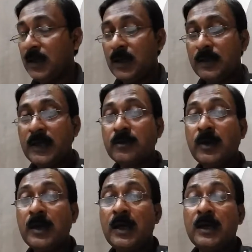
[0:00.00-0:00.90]
That's why
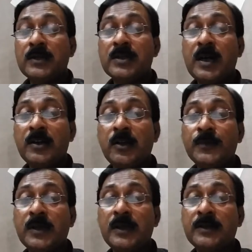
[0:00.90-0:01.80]
study of
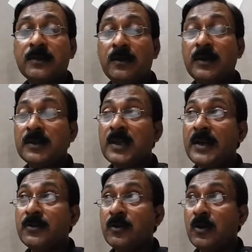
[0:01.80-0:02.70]
cell is called the
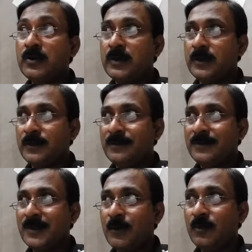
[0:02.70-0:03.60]
cytology.
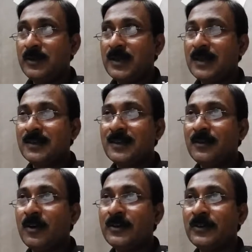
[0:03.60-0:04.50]
Someone is asking
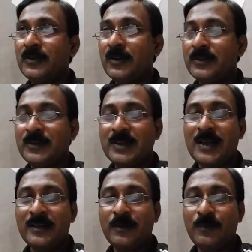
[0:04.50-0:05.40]
ornithology,
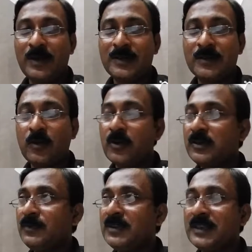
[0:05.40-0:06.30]
study of birds. Logy
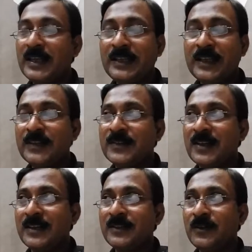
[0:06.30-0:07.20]
means any case
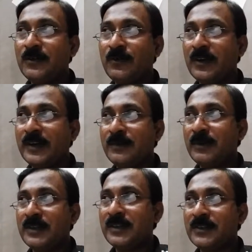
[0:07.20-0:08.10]
study. Don't forget,
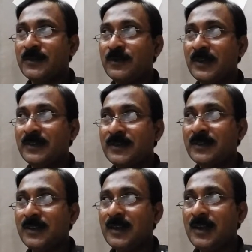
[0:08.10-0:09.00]
my dear students.
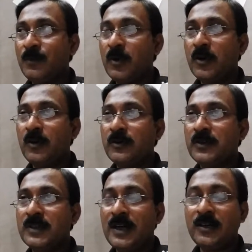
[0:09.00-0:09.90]
Podology,
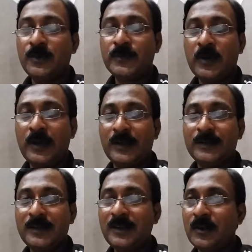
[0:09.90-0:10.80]
study of soil.
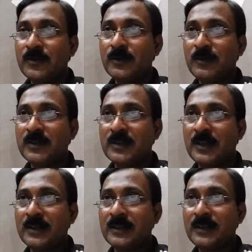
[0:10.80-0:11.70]
See, logy means study.